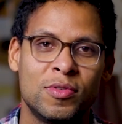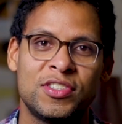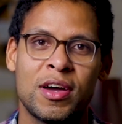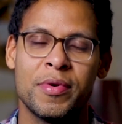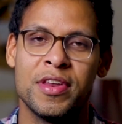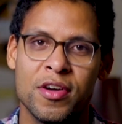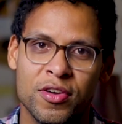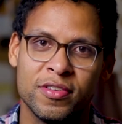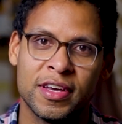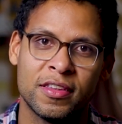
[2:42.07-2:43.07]
which I would know
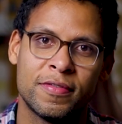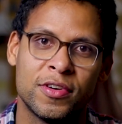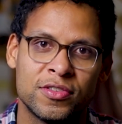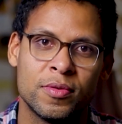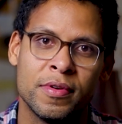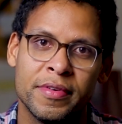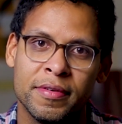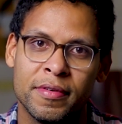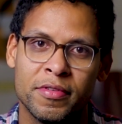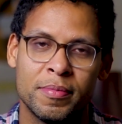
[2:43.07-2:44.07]
you take the first
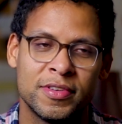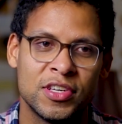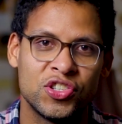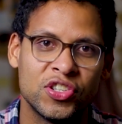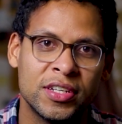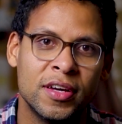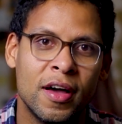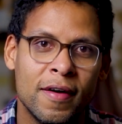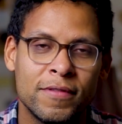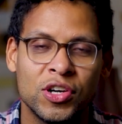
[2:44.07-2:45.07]
derivative of the position
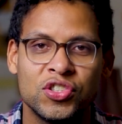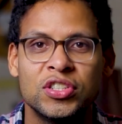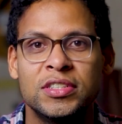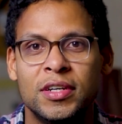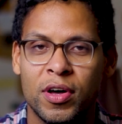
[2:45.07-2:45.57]
function,